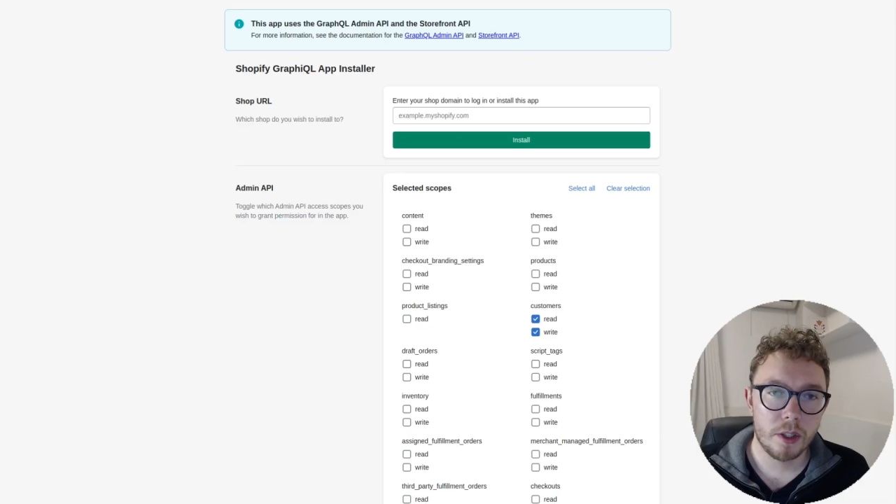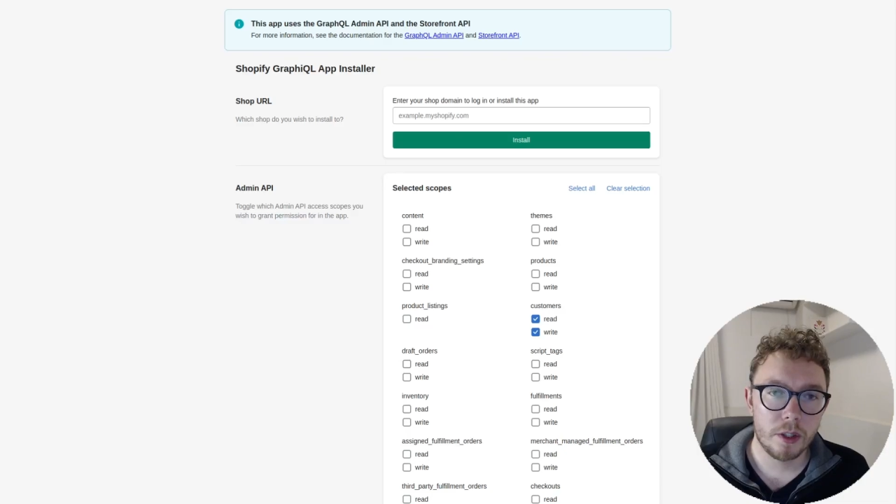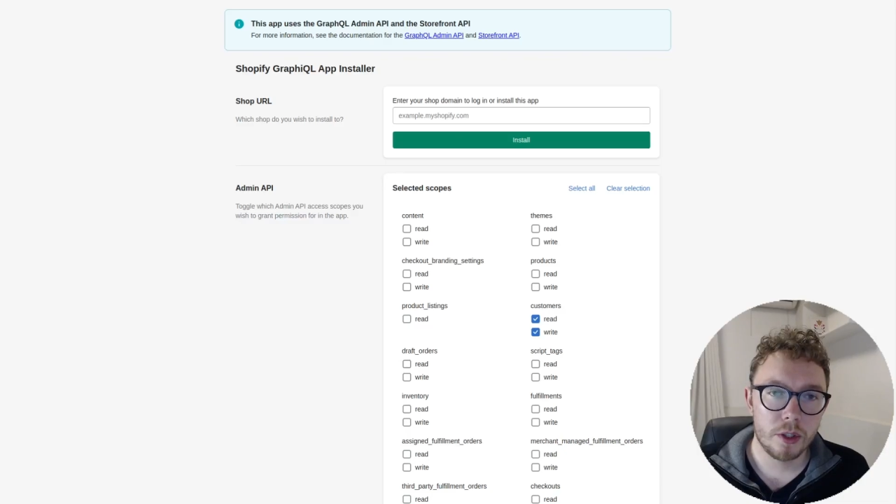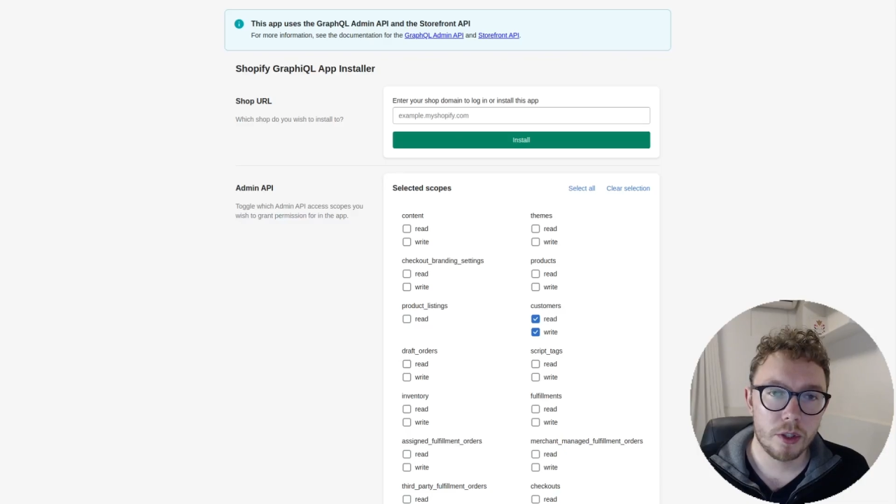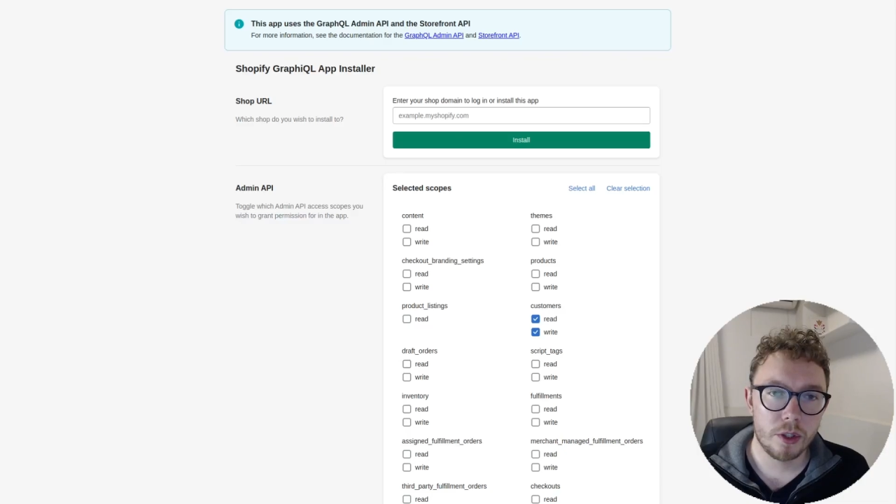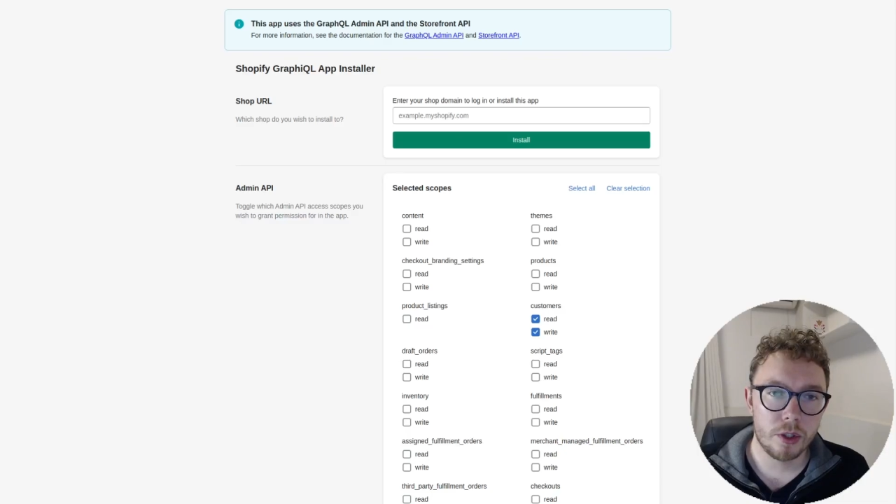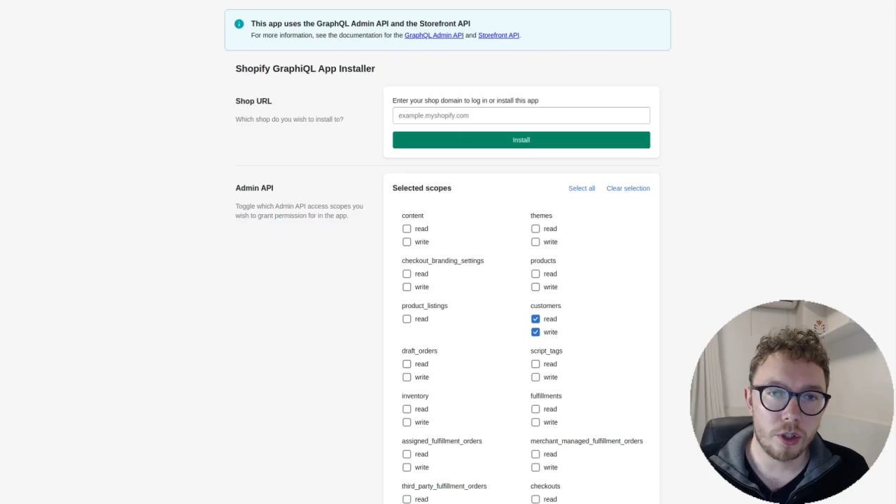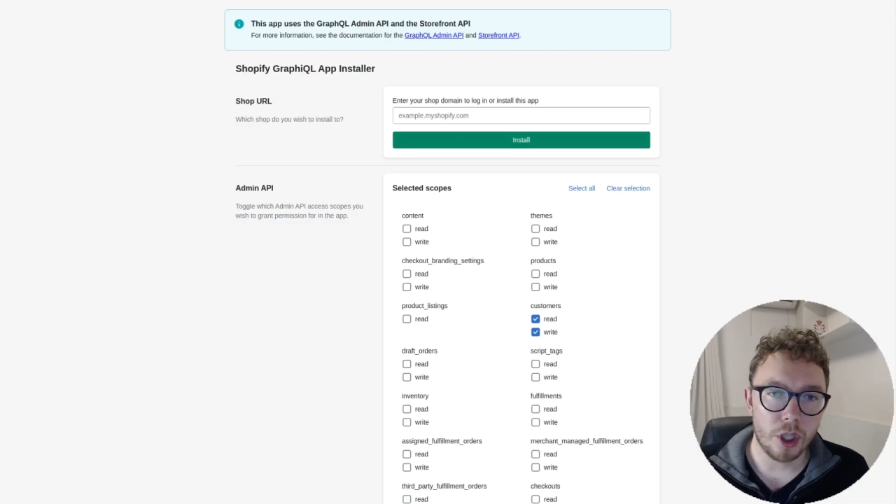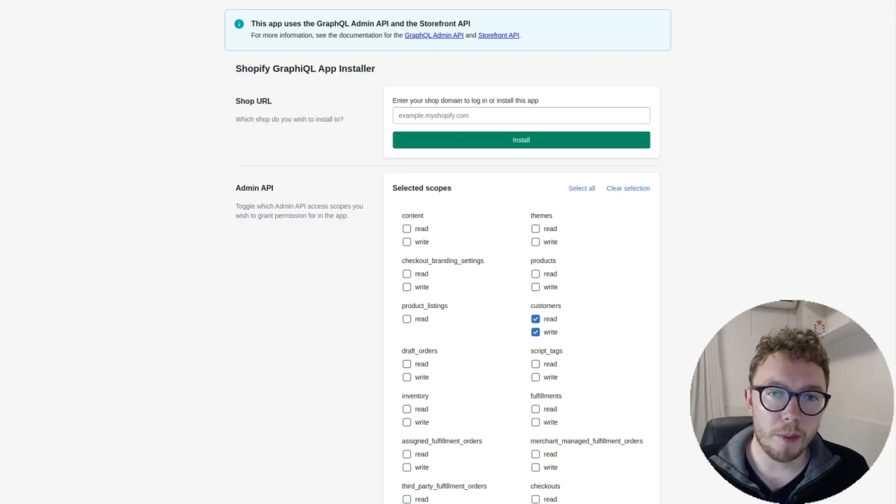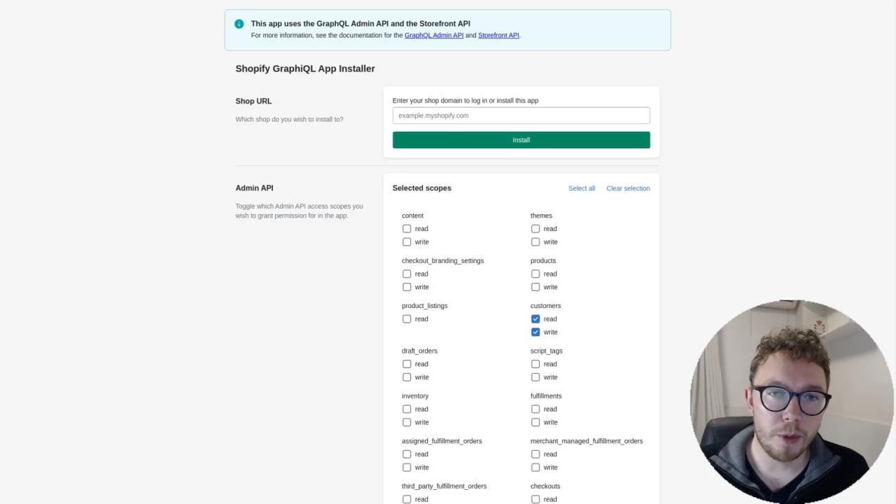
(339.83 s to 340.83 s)

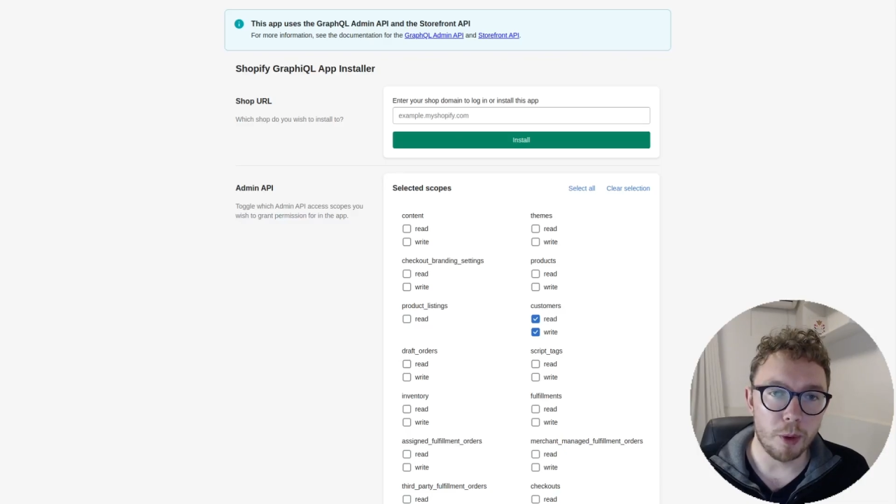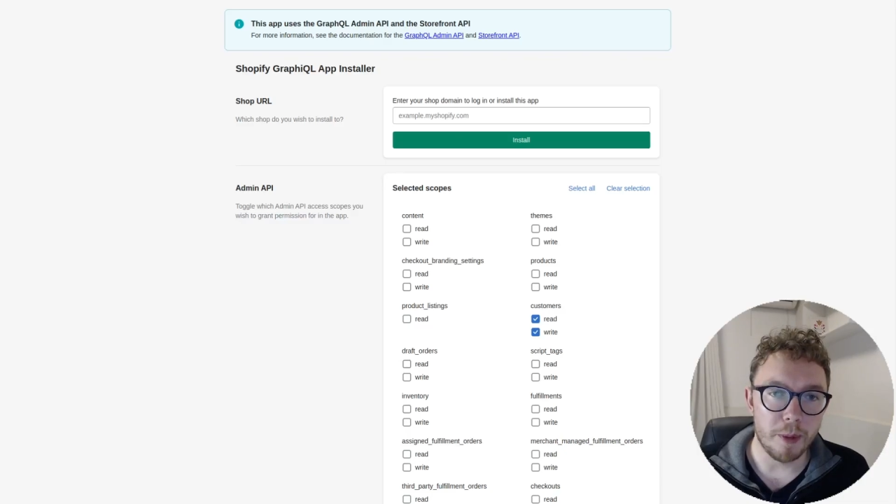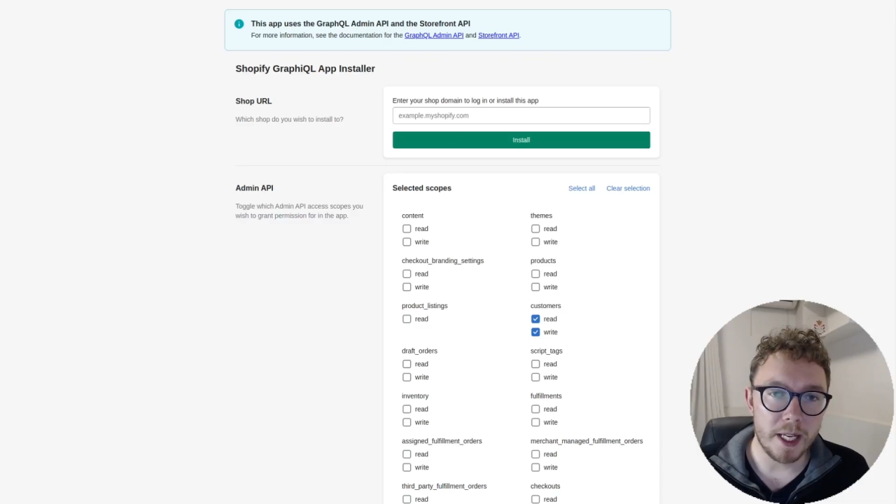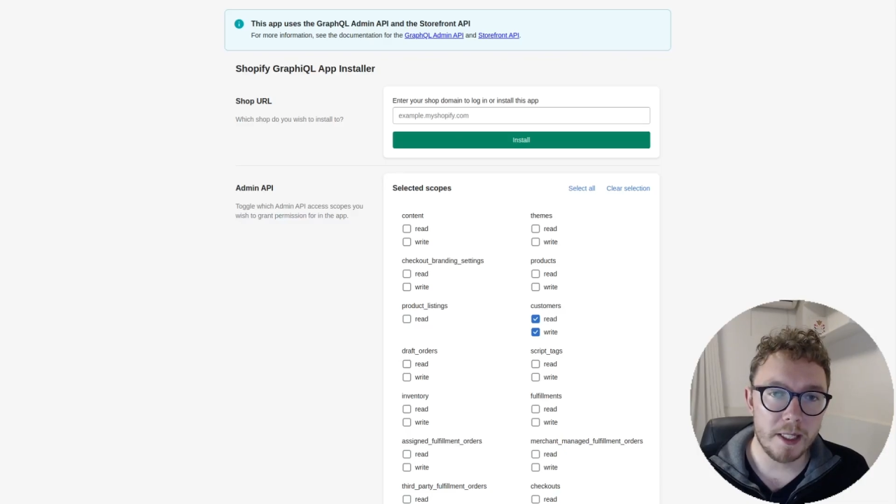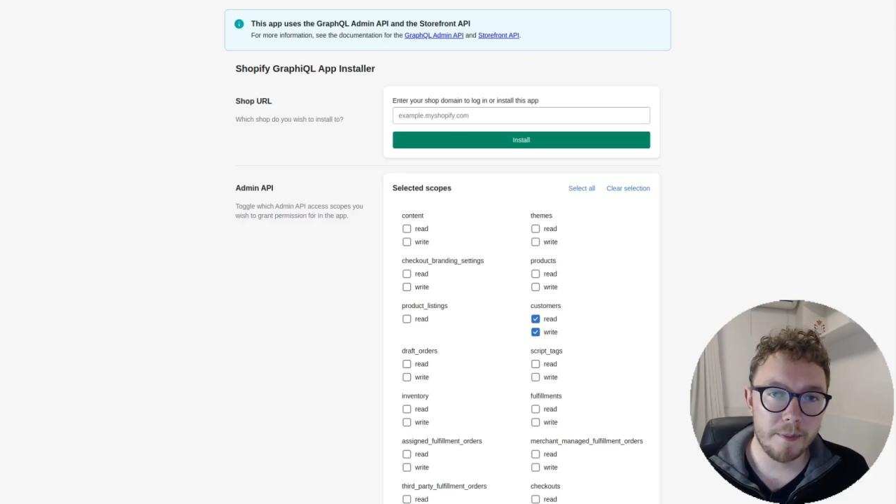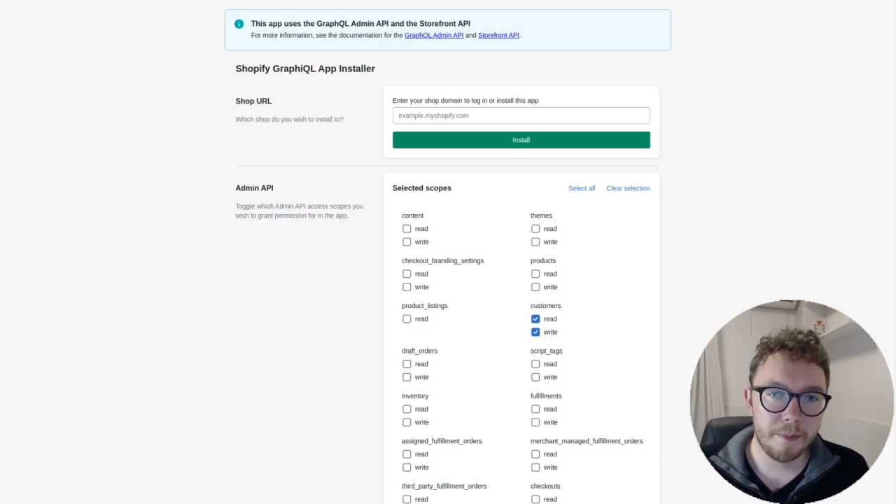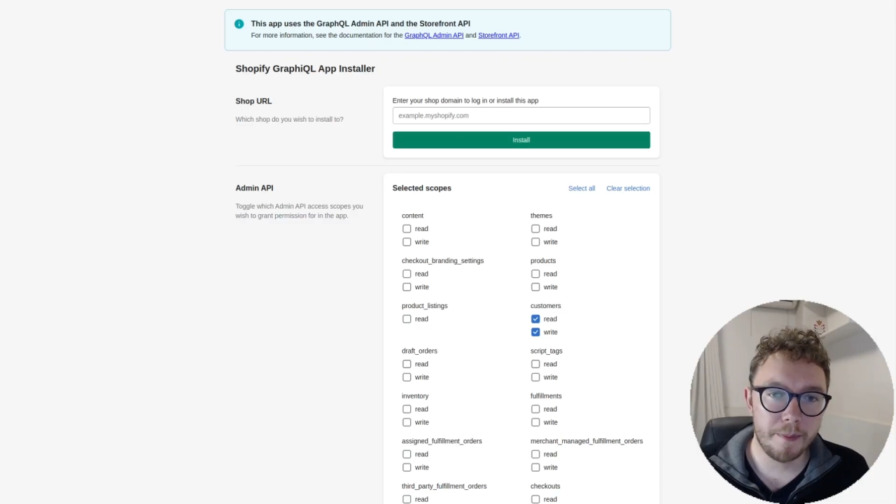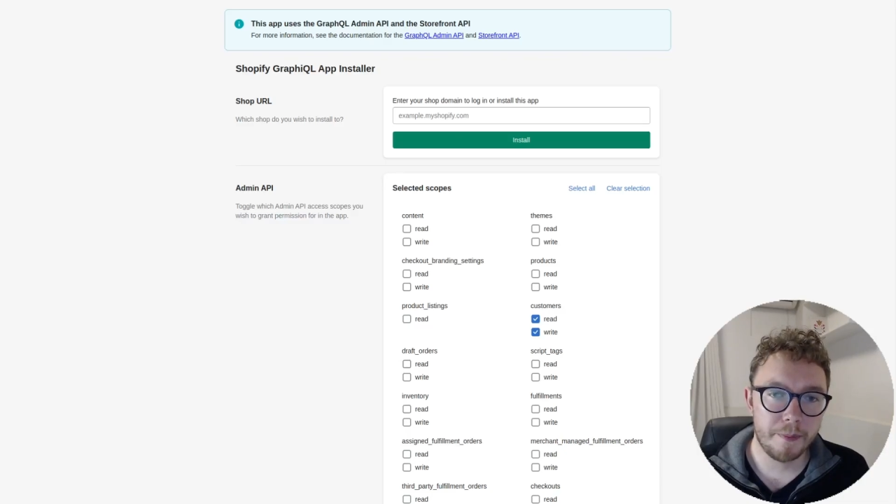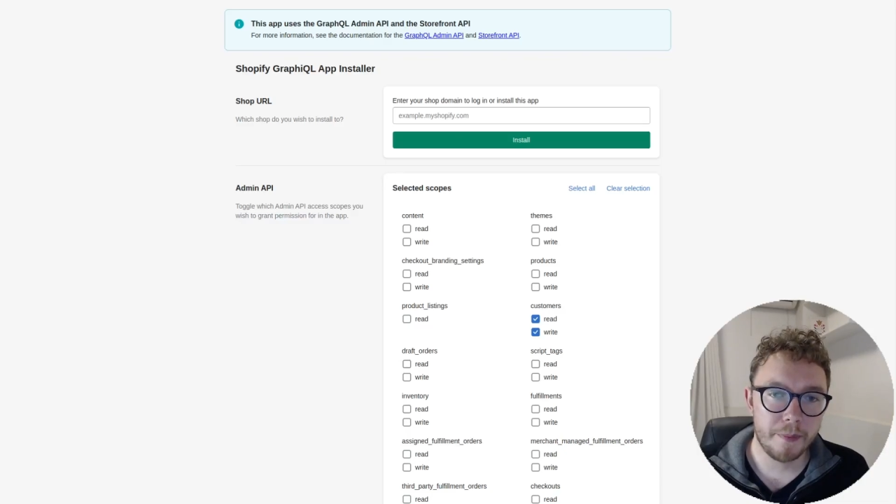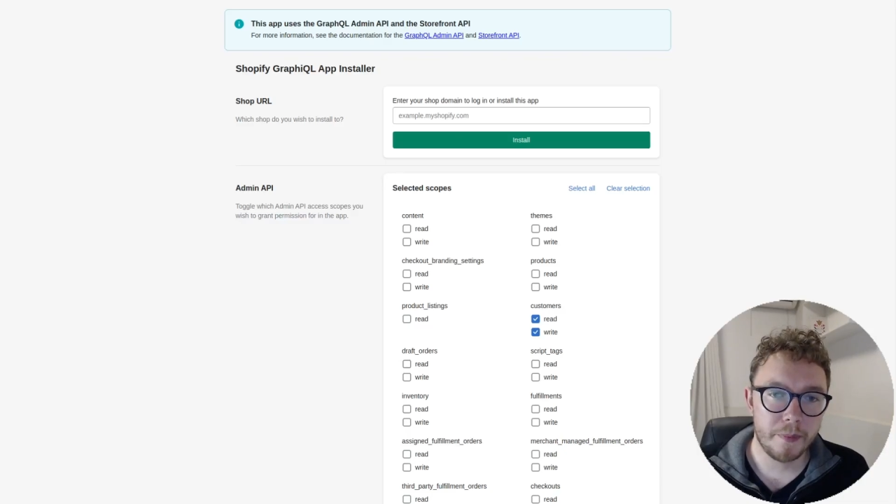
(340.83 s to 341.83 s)
shop domain,
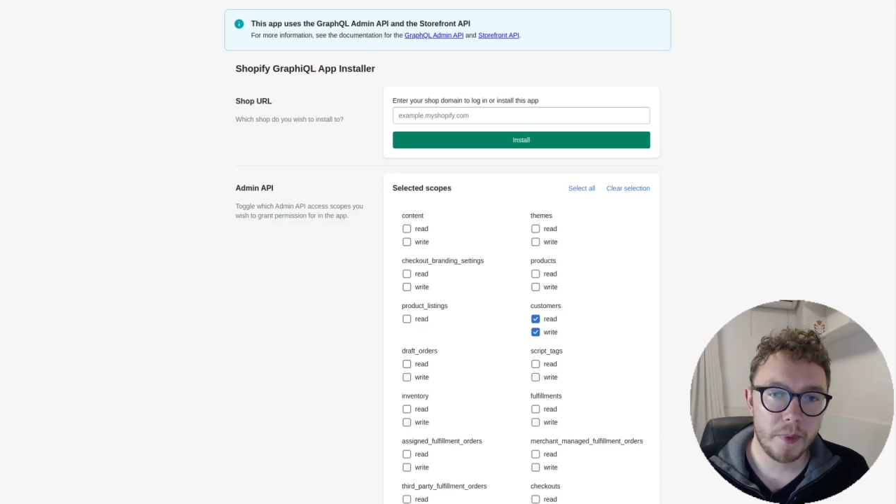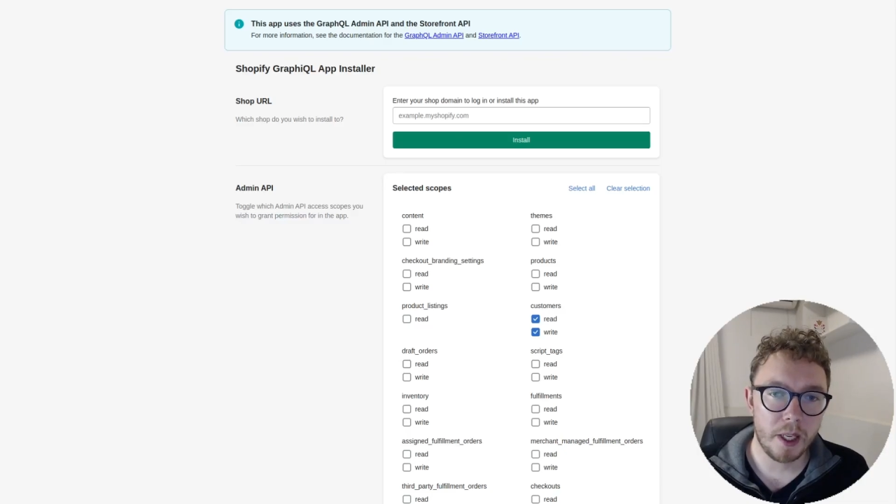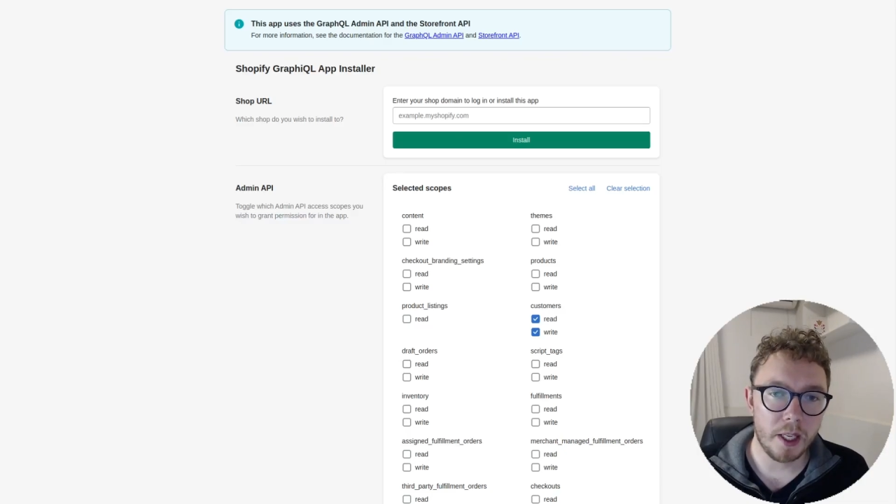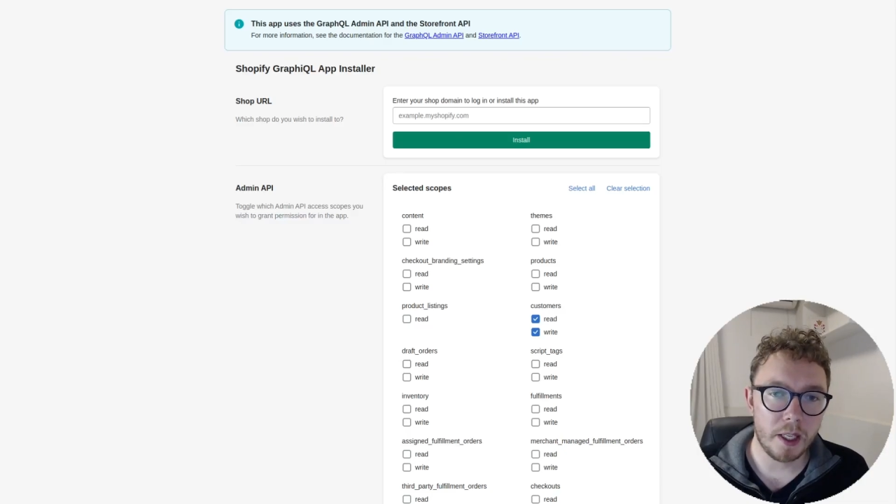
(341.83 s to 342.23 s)
and